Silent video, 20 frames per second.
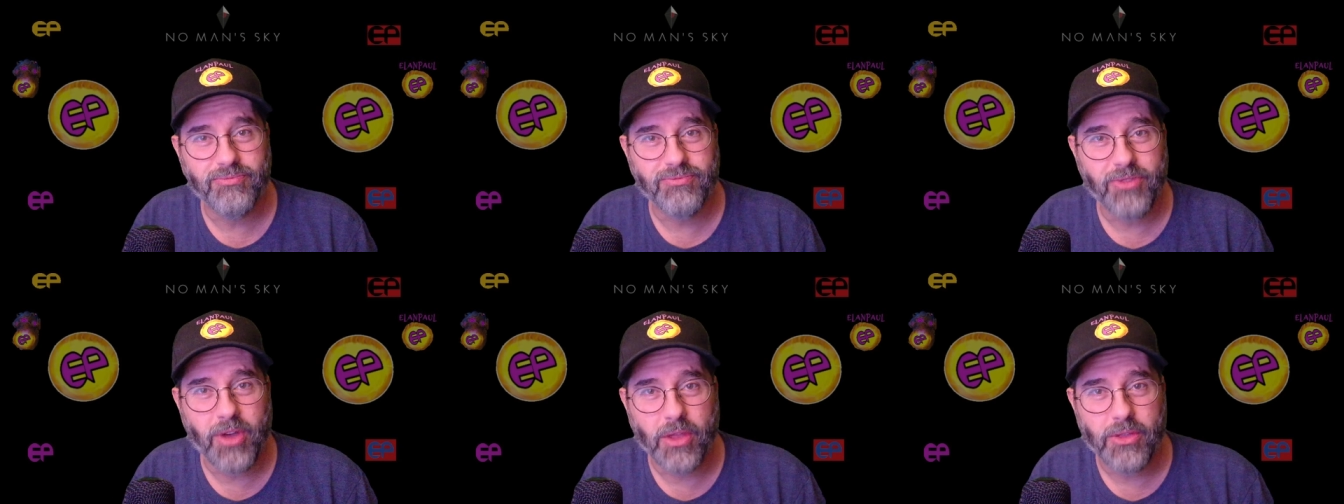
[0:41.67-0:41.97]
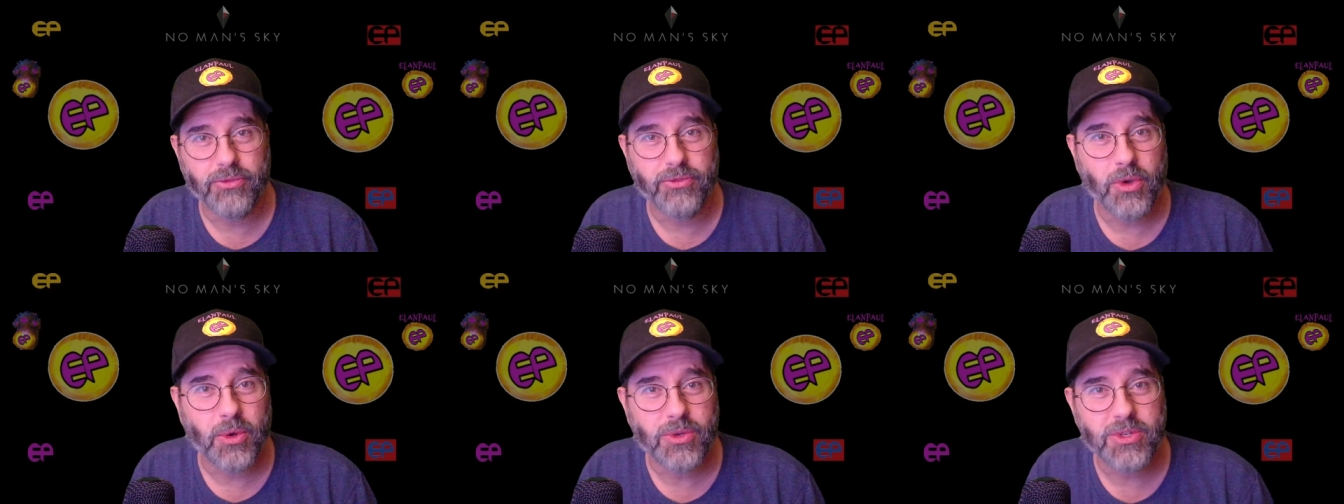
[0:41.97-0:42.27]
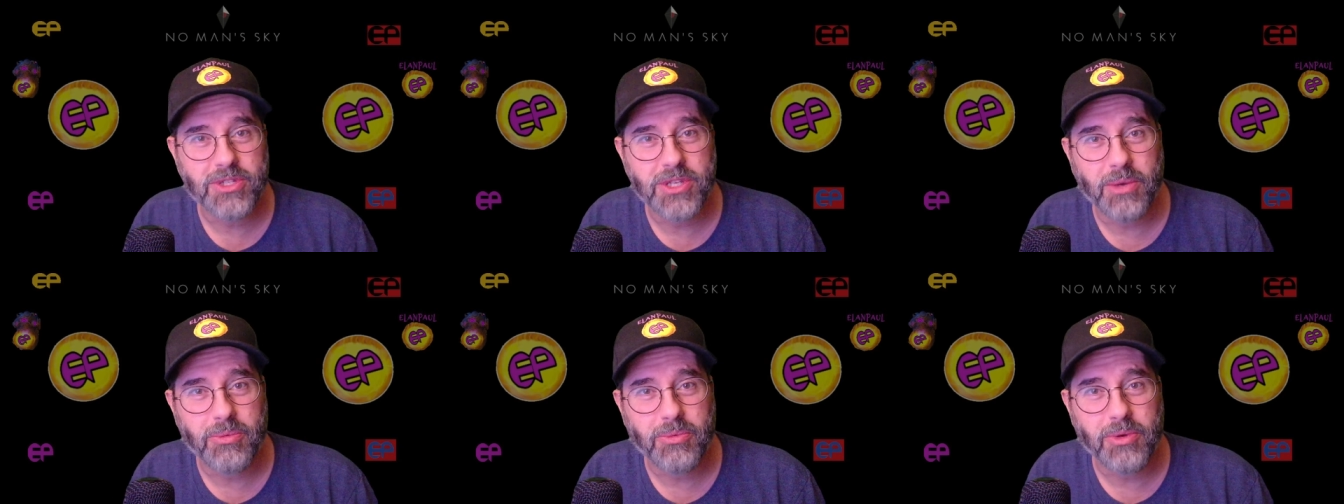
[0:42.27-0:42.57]
other
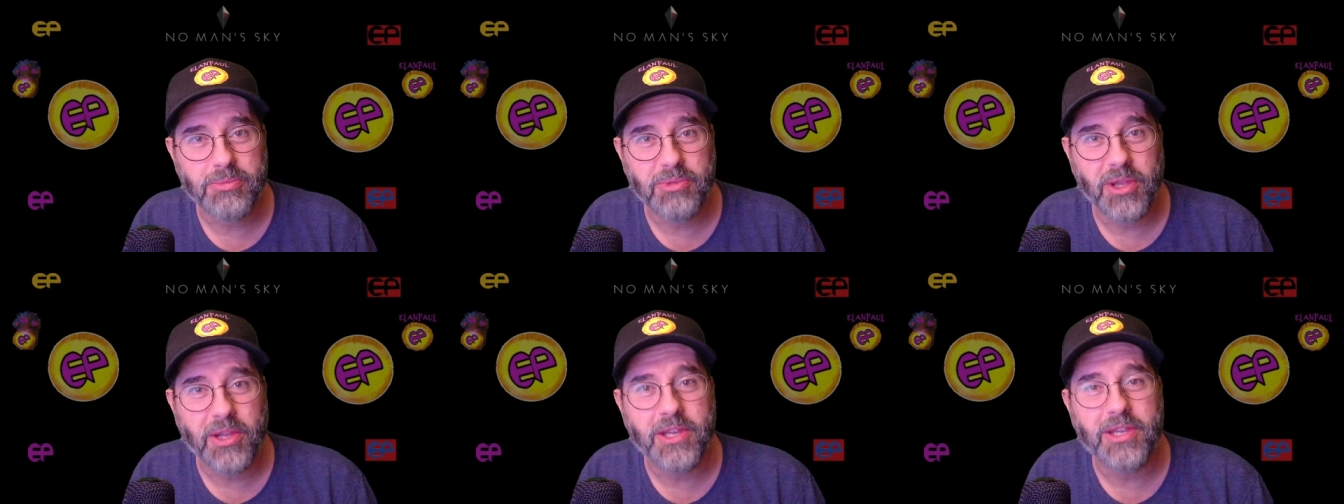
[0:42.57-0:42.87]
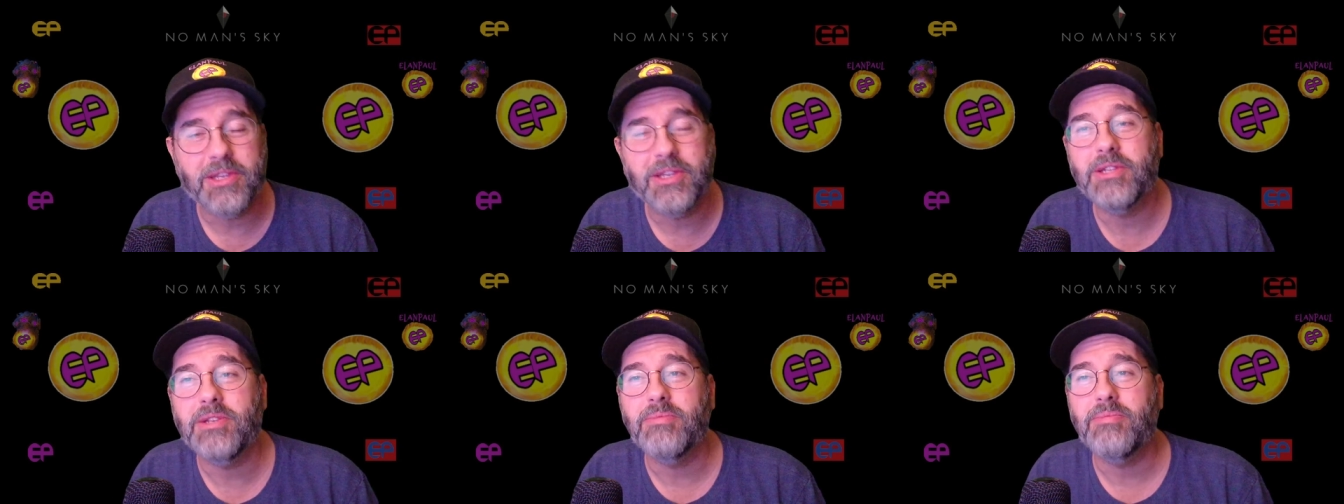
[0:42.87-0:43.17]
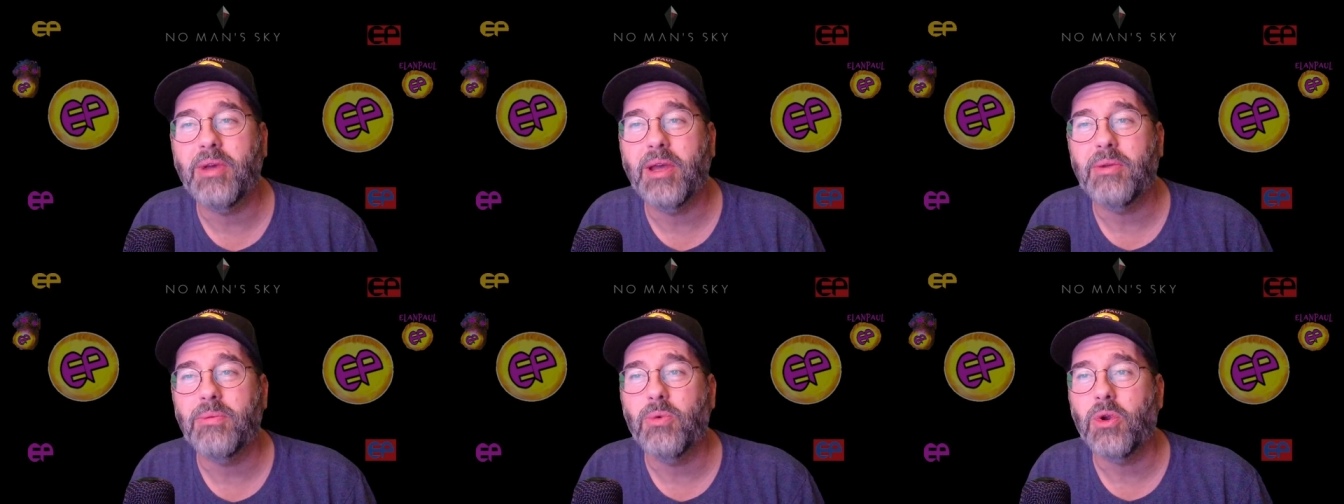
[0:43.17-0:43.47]
folks that were playing it in
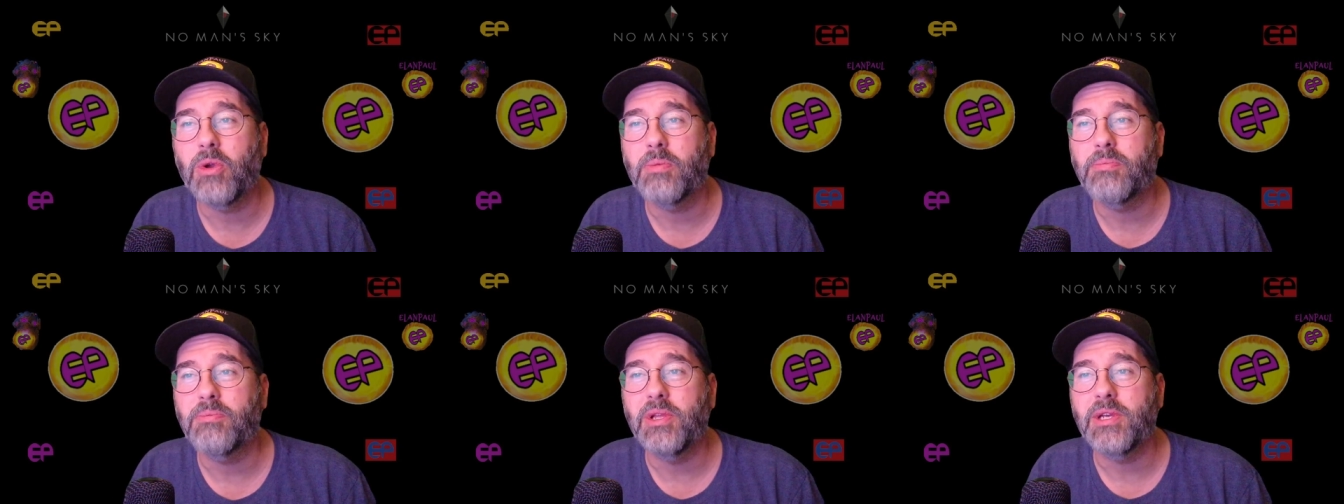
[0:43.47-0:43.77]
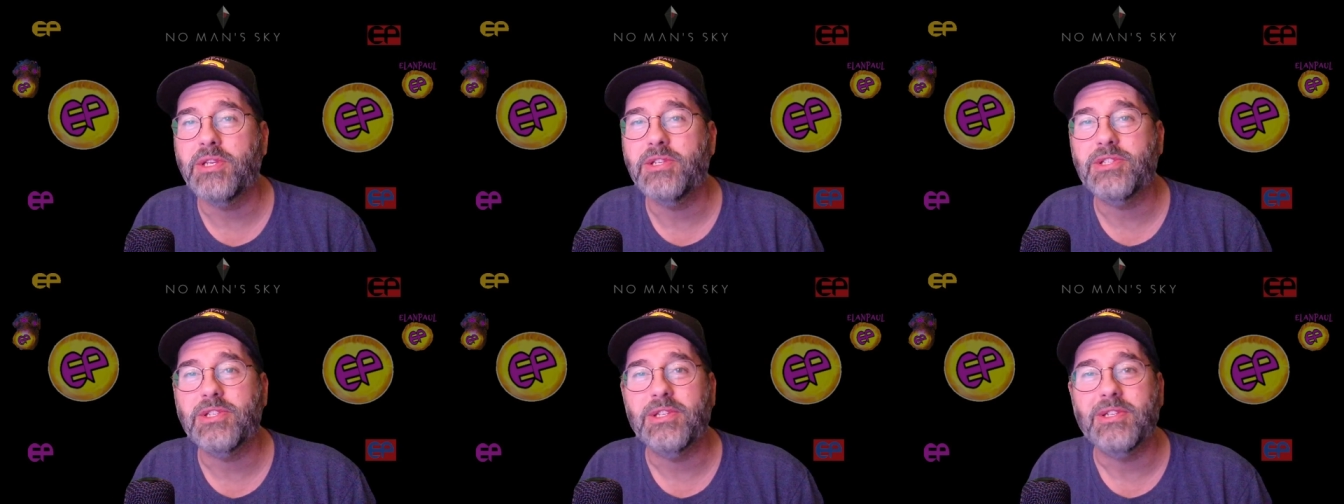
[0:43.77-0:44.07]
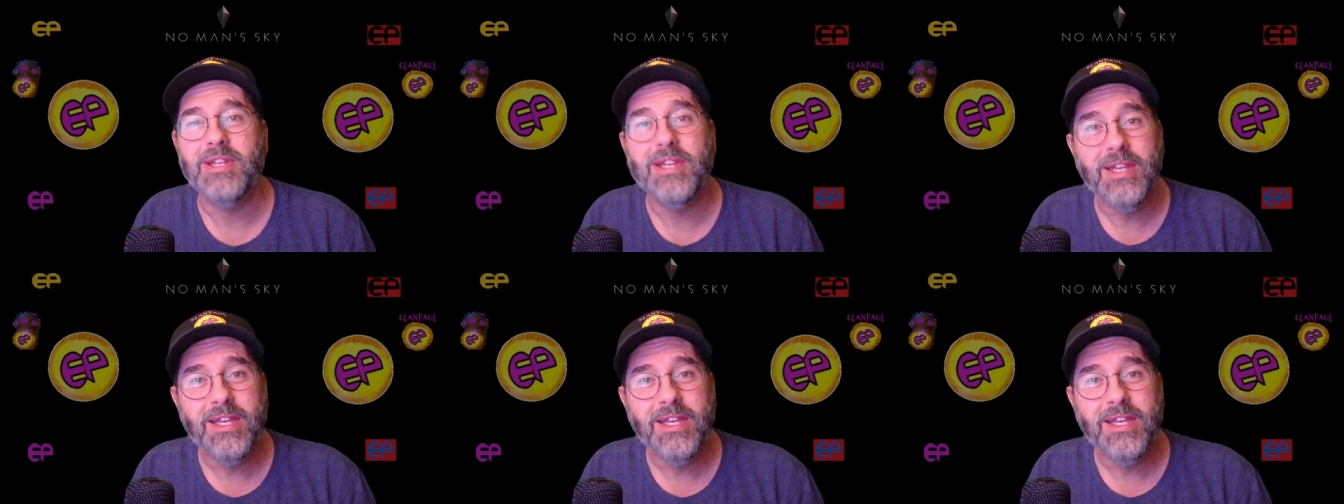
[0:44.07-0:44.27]
my workplace and